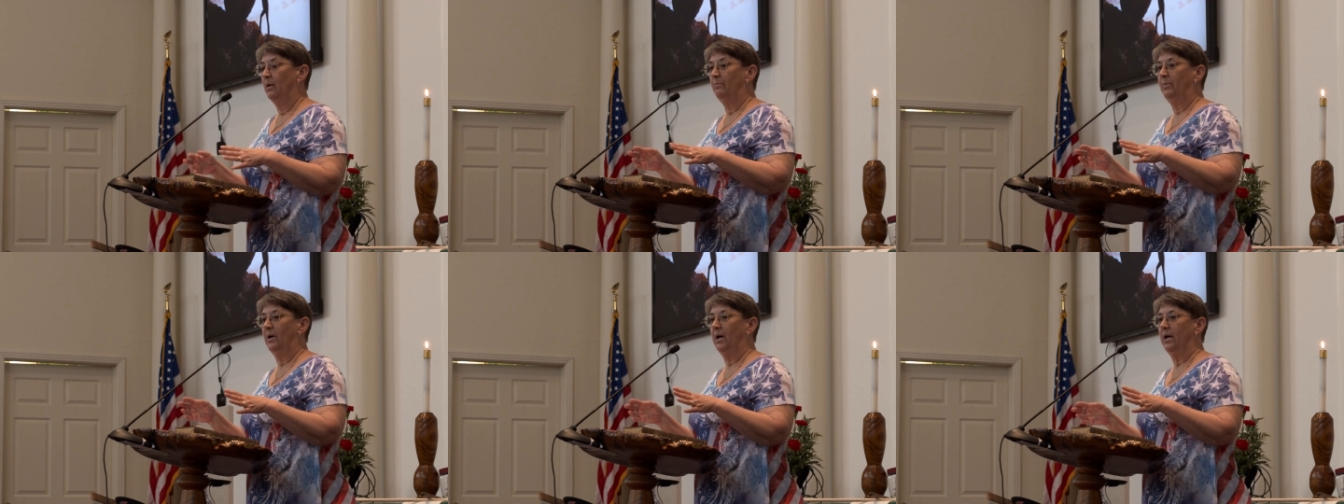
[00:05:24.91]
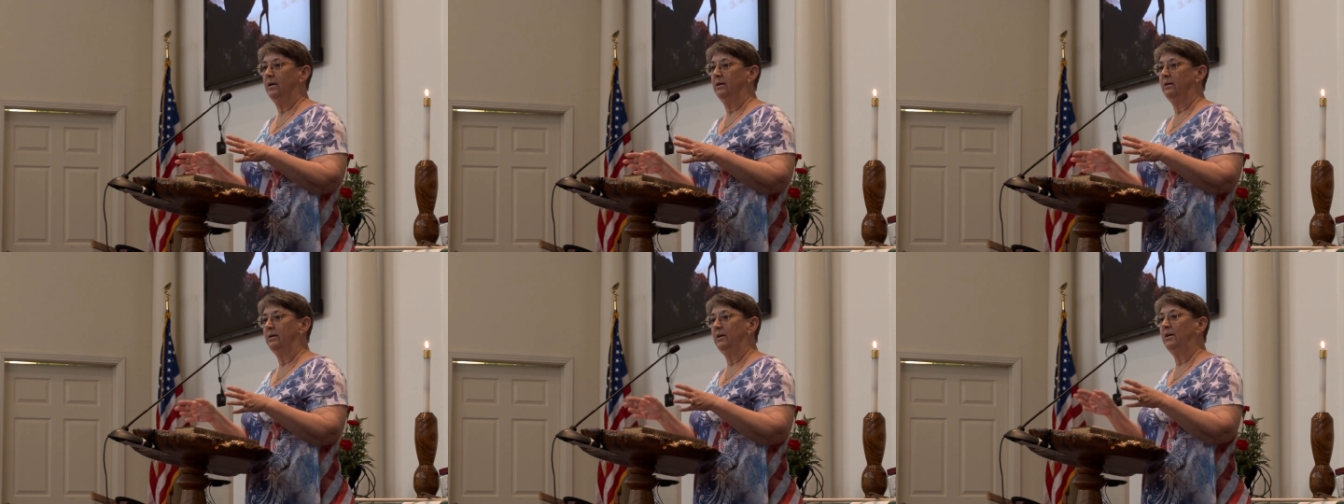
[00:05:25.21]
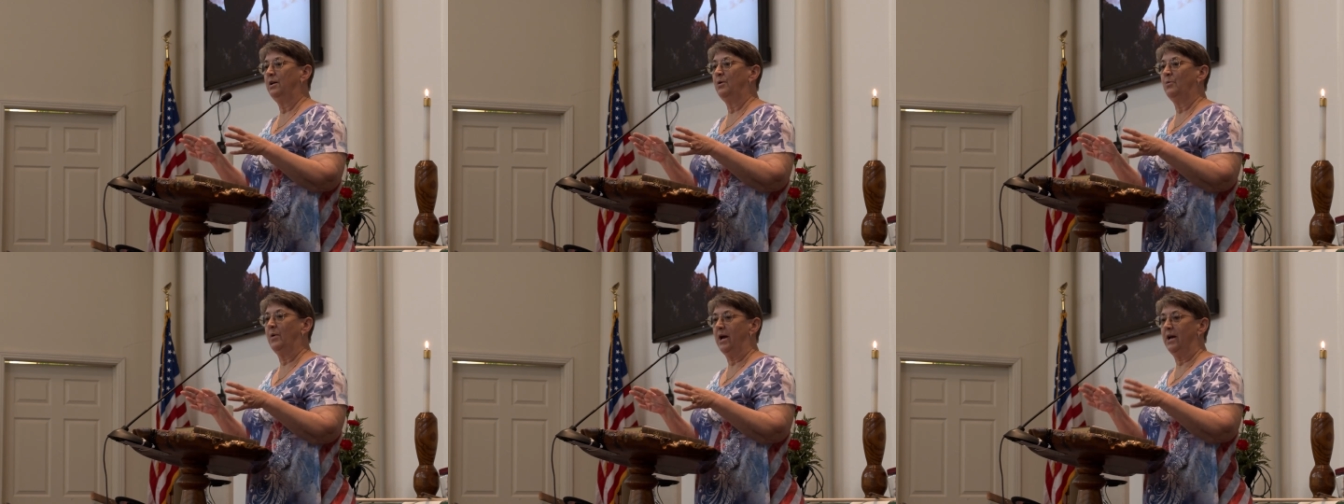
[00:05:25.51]
But
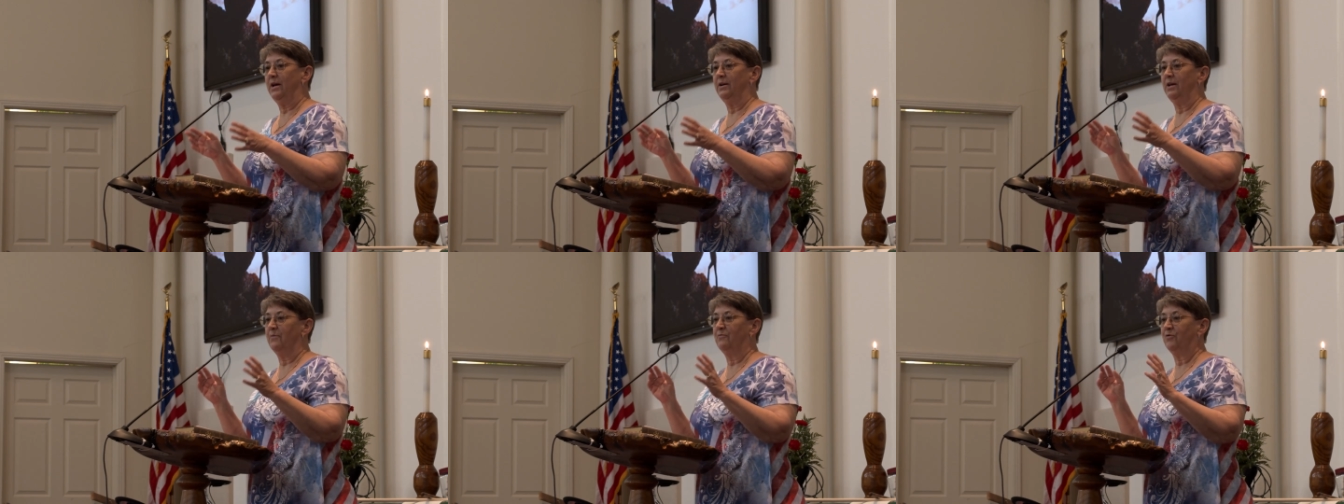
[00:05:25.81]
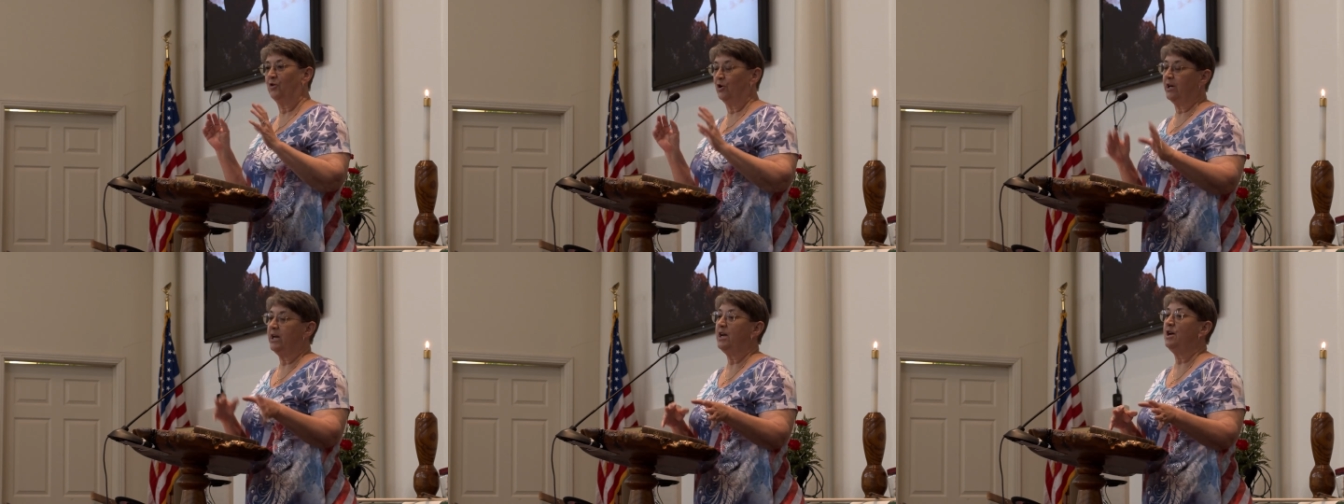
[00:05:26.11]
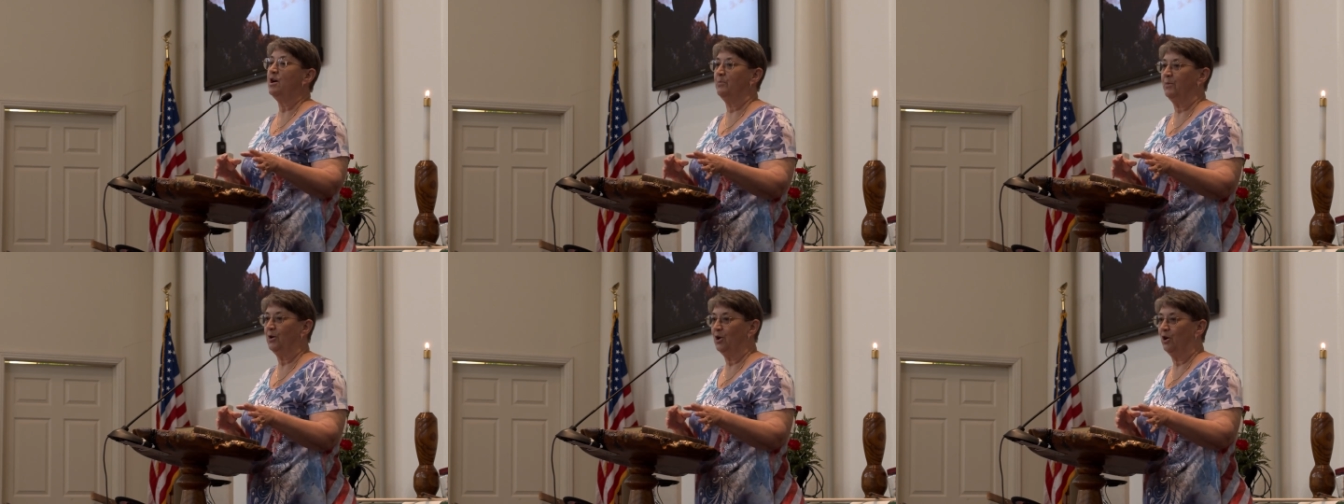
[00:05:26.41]
anyway, for
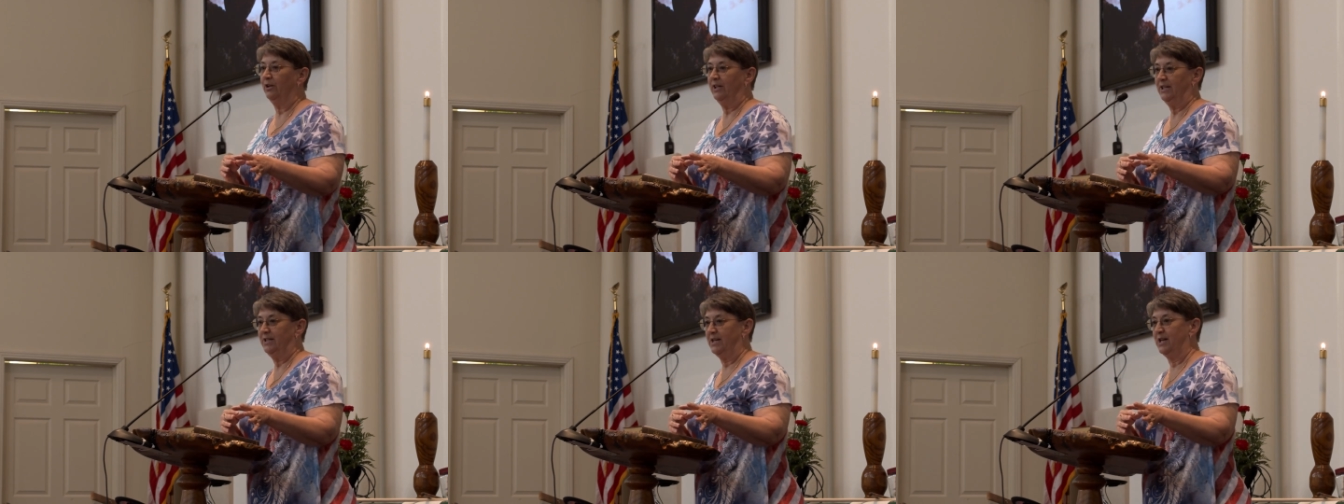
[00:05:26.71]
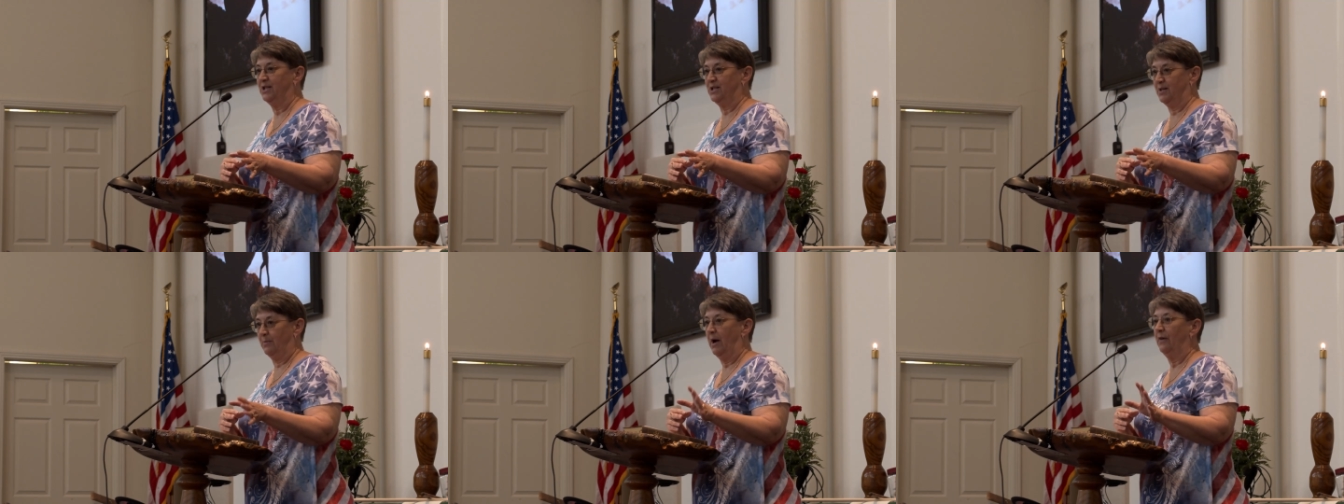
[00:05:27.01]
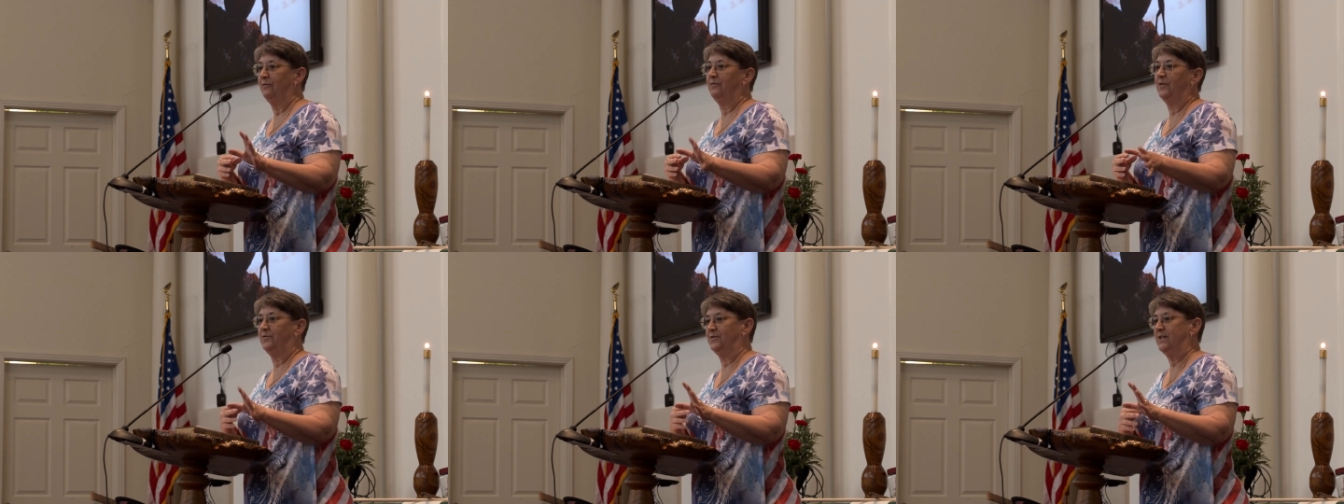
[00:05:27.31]
him, it only takes
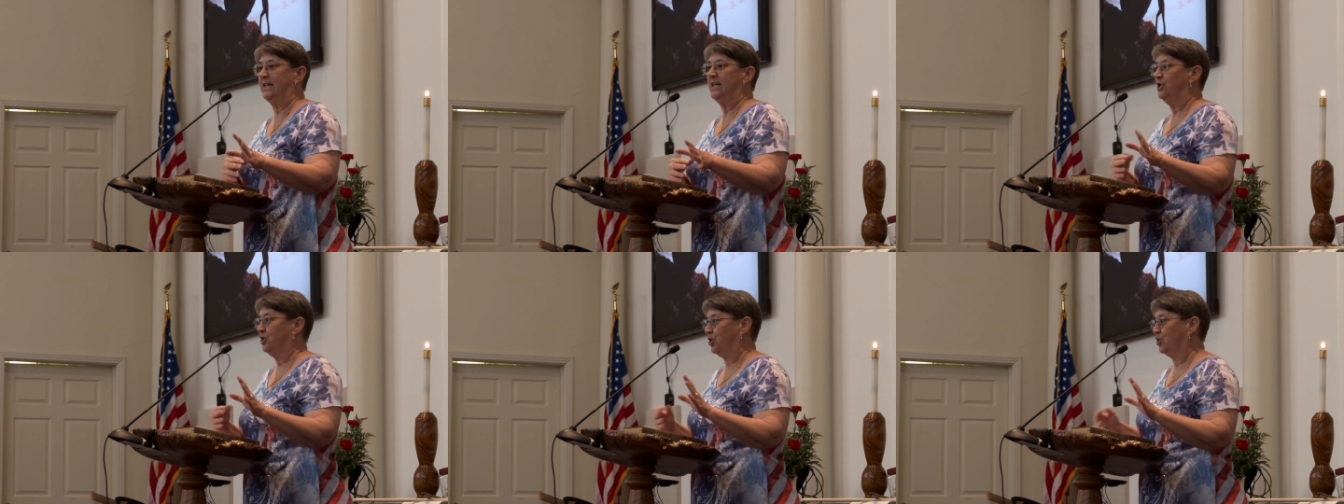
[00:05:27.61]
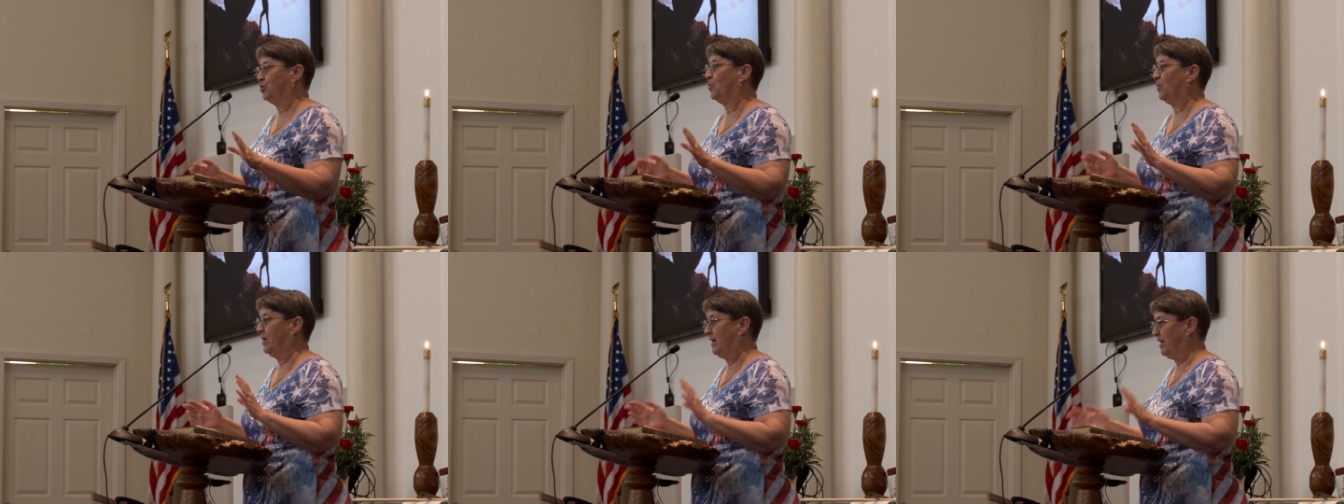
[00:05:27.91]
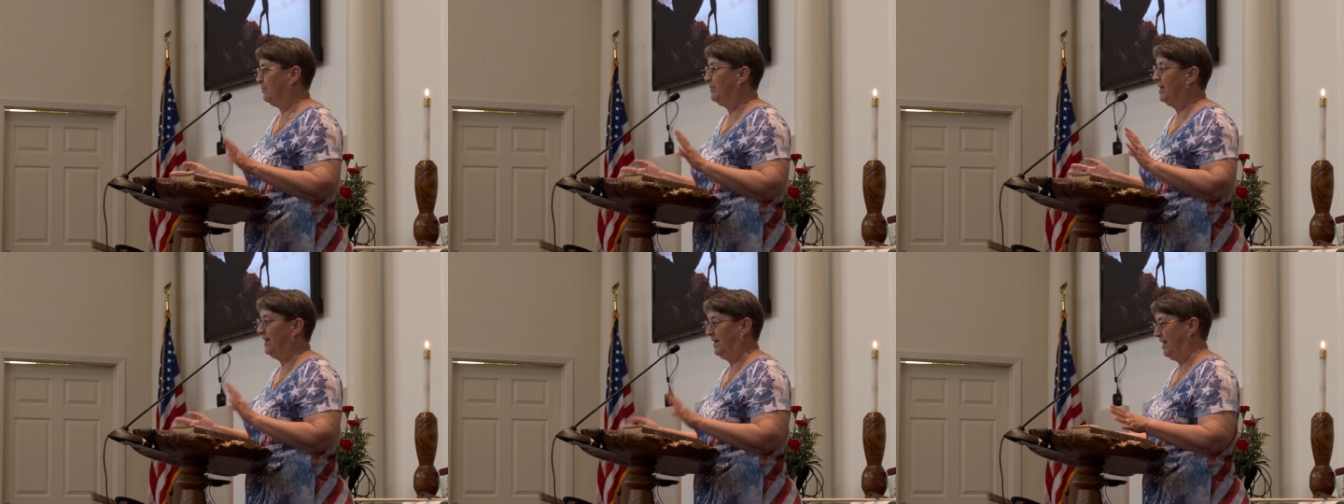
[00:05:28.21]
about 15 to
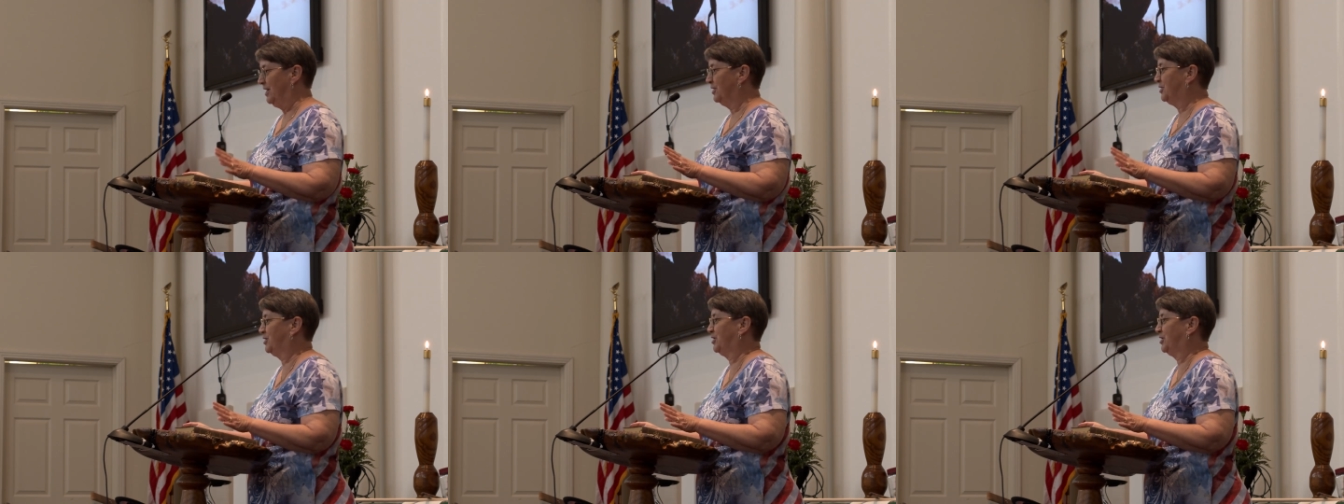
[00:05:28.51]
20 minutes.